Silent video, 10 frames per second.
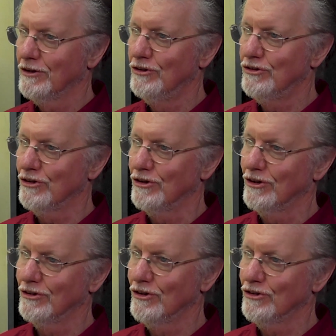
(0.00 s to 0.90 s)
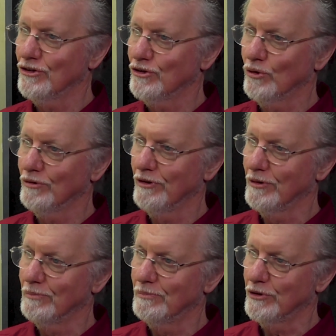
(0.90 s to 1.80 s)
there's a there's a sort of
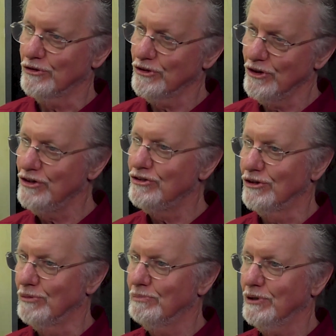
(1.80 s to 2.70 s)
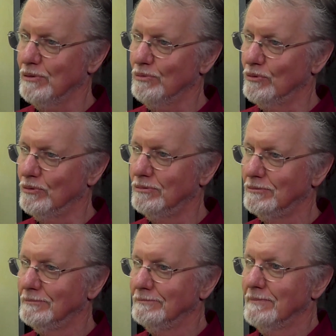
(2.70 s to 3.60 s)
a procedure that people
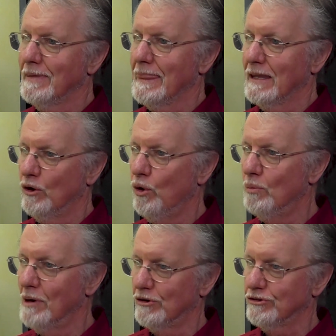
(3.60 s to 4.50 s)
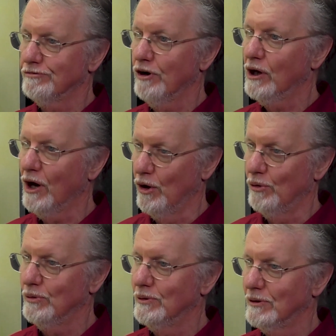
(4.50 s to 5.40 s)
almost follow,
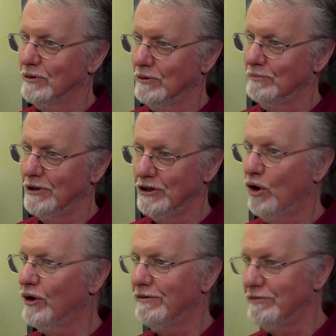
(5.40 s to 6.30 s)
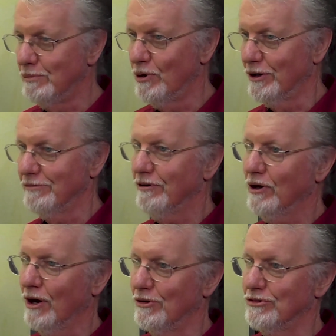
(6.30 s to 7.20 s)
mm. but not everybody
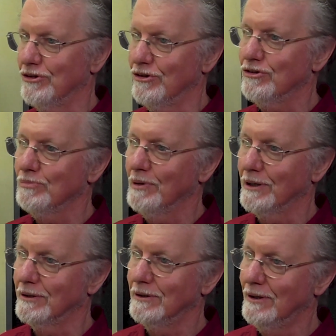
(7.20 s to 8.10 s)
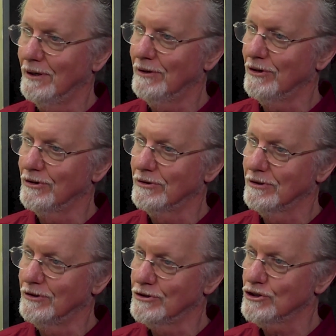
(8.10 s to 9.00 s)
follows this. But hmm. you know
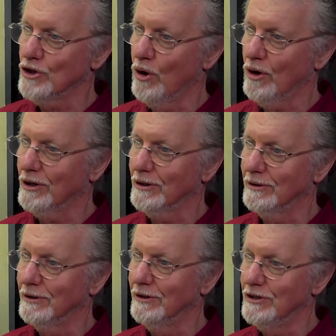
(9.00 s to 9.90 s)
the the shock and the